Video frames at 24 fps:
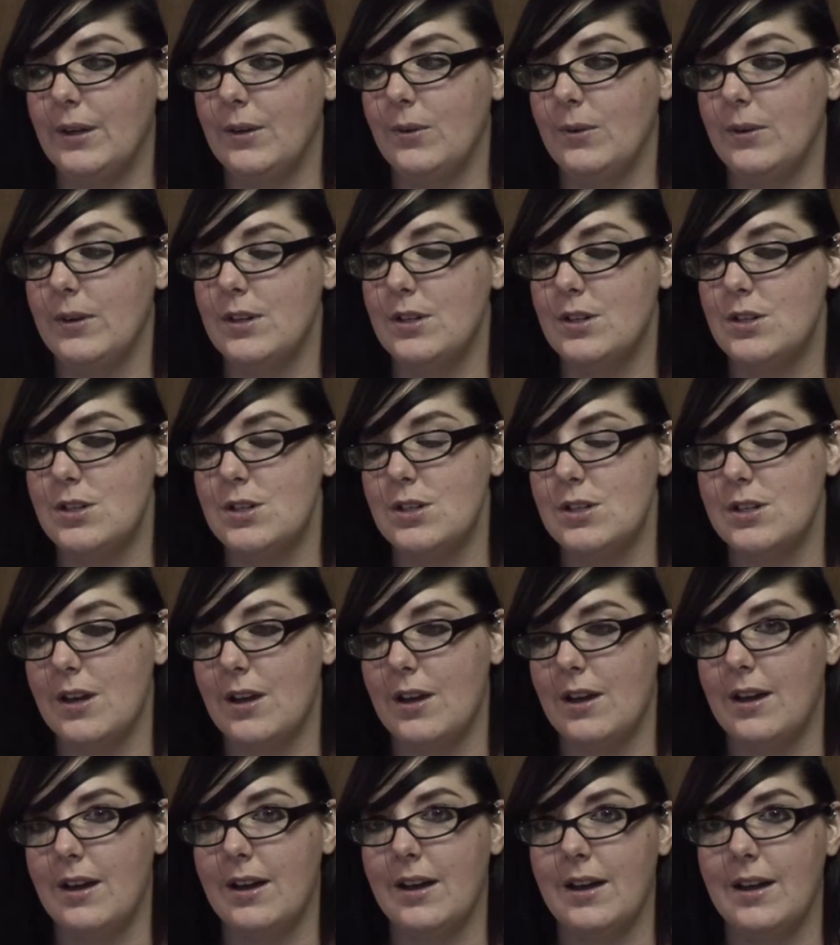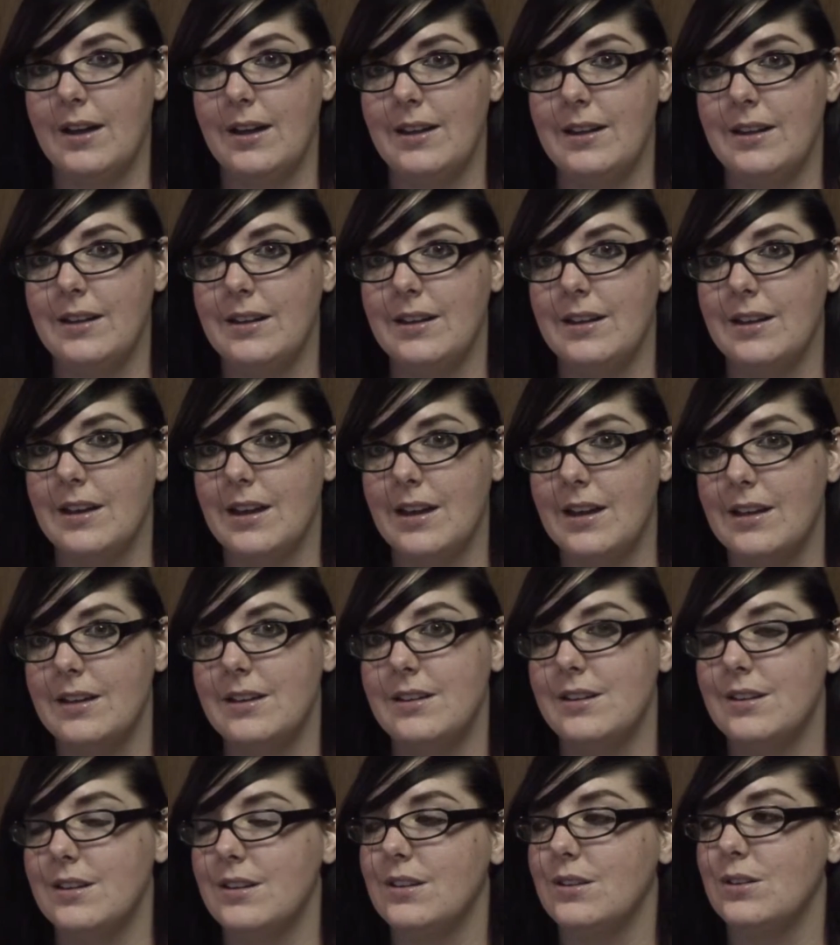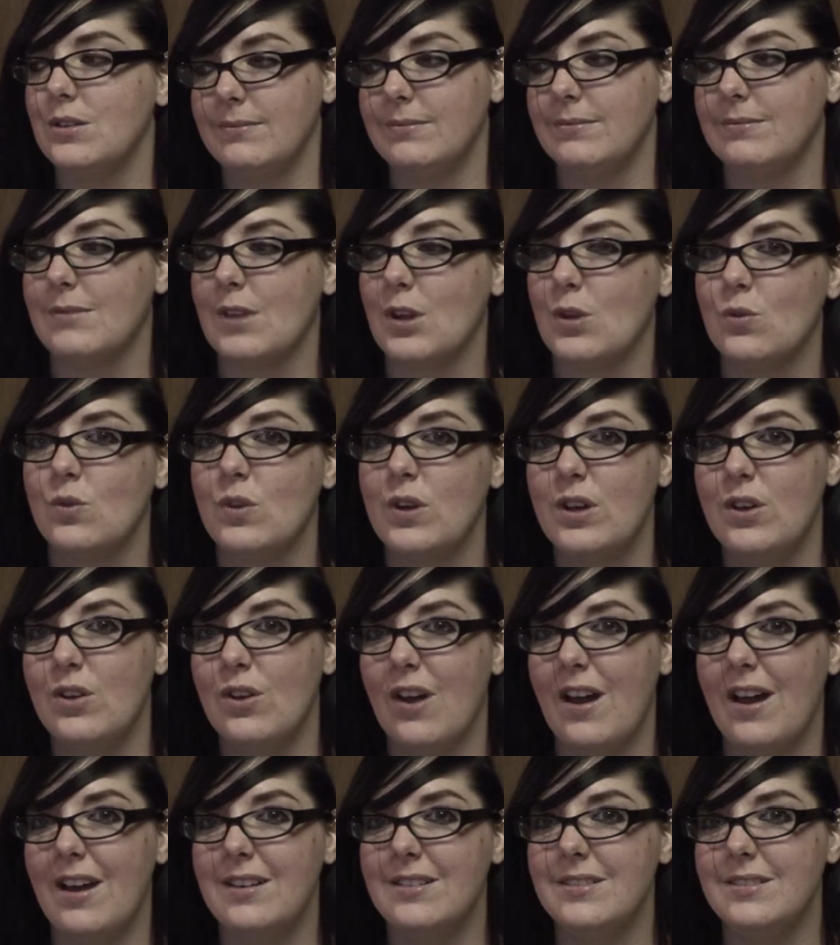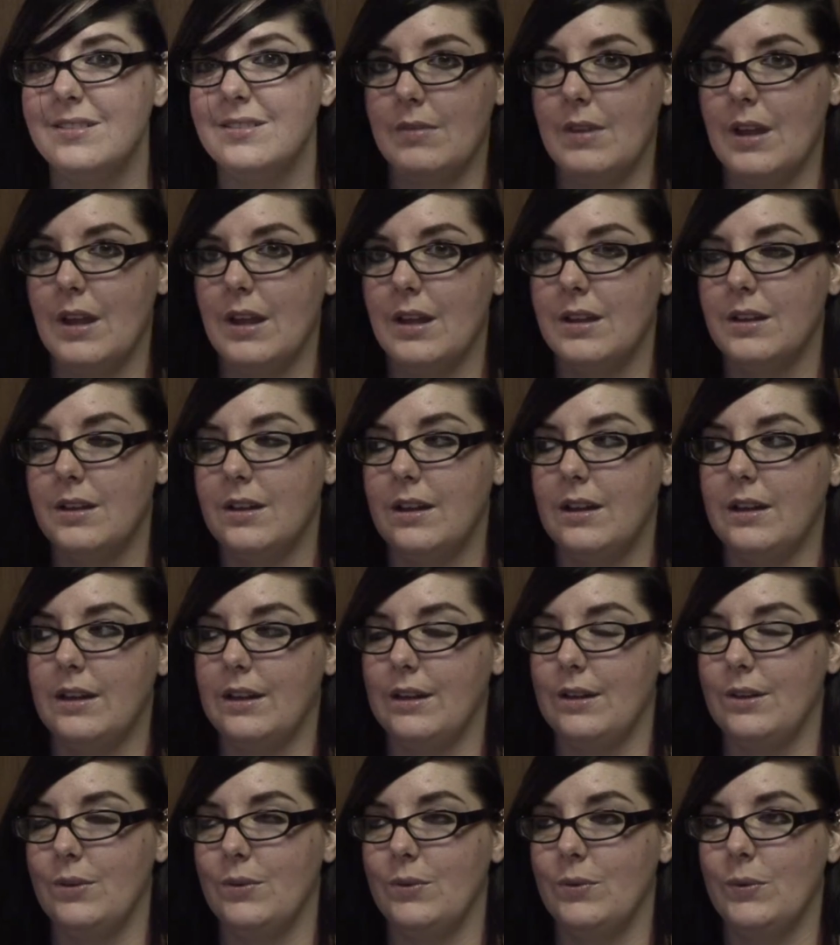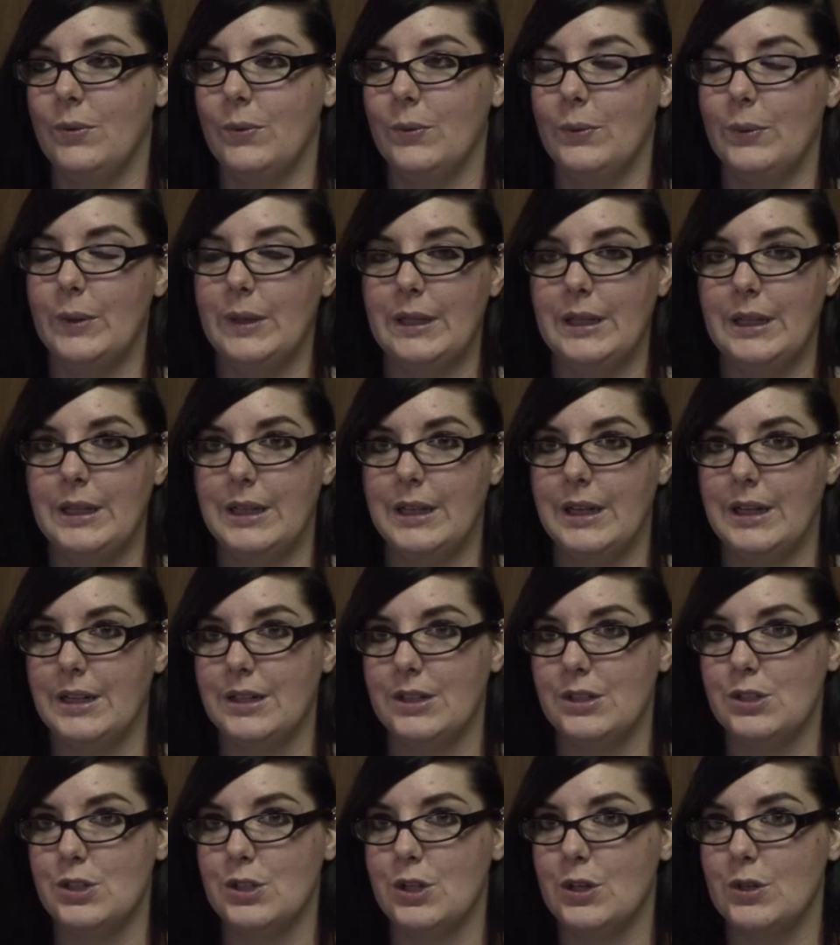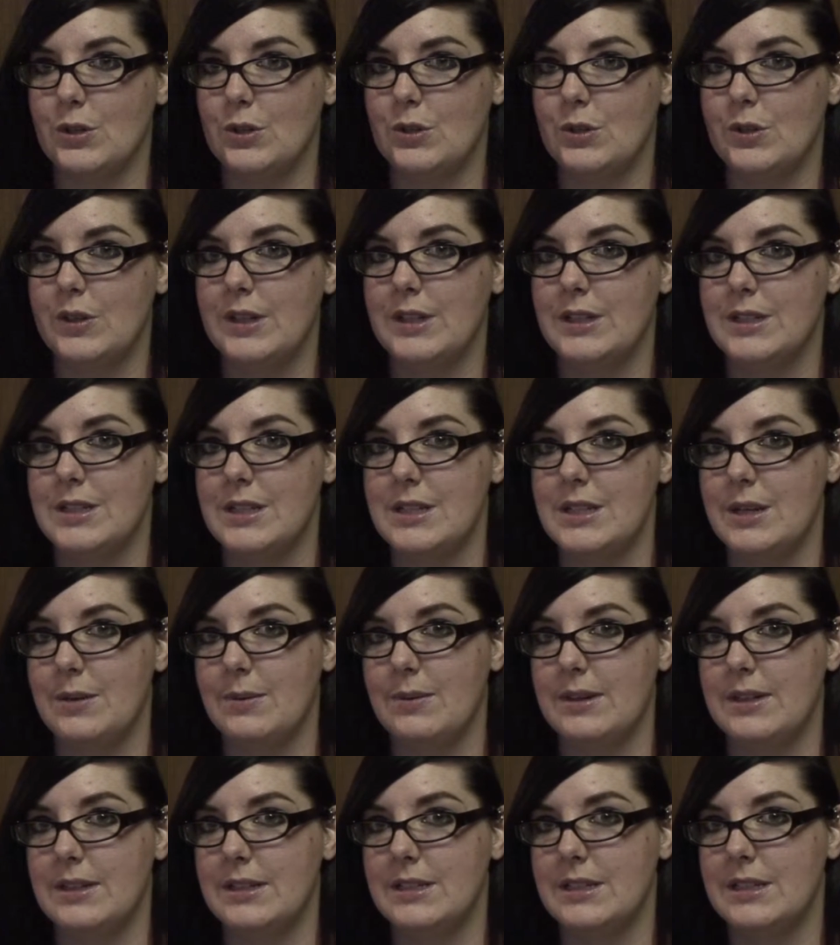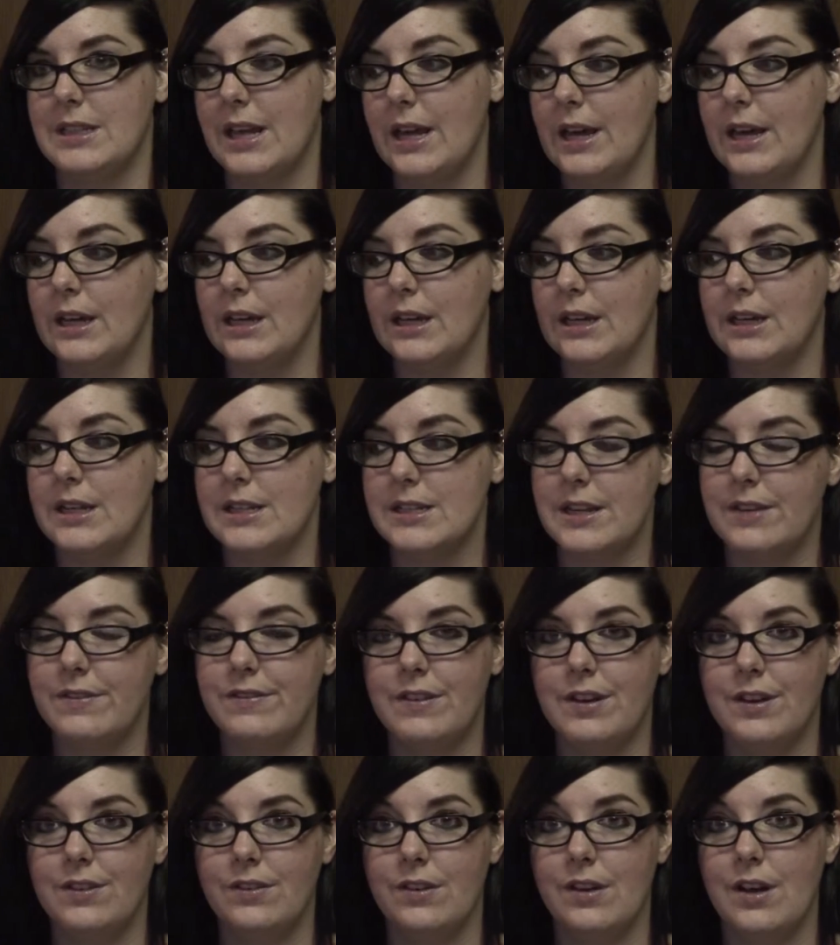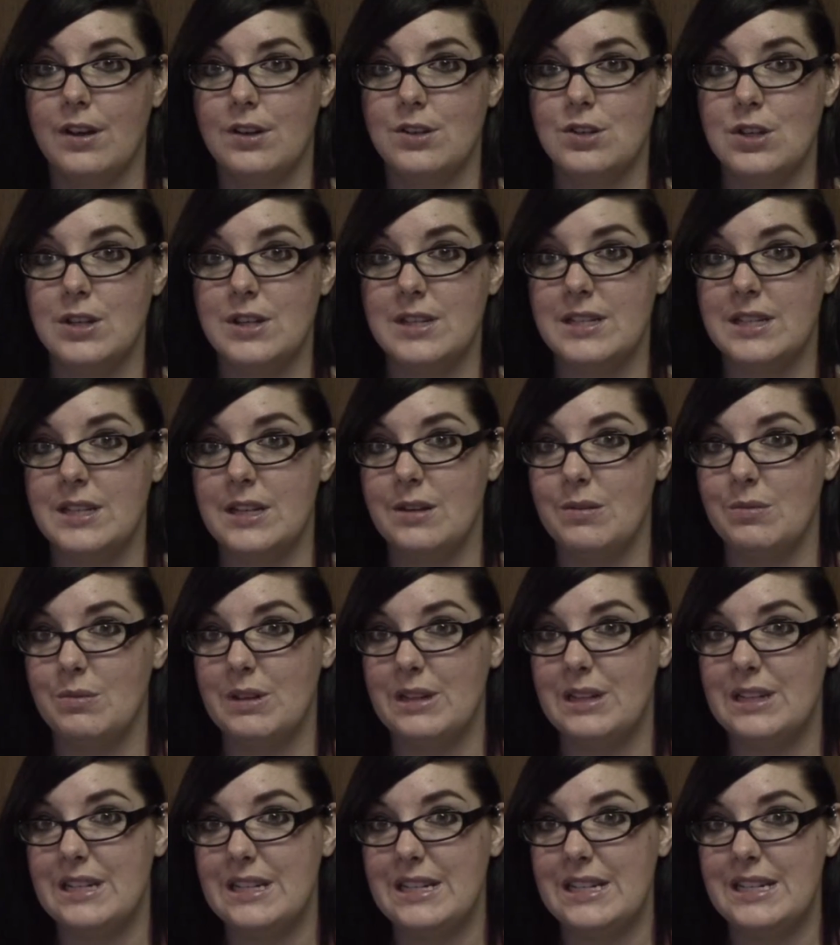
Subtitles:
which I kind of regret. Like, I'd really like to go to it and see what it's like, because I've never actually seen what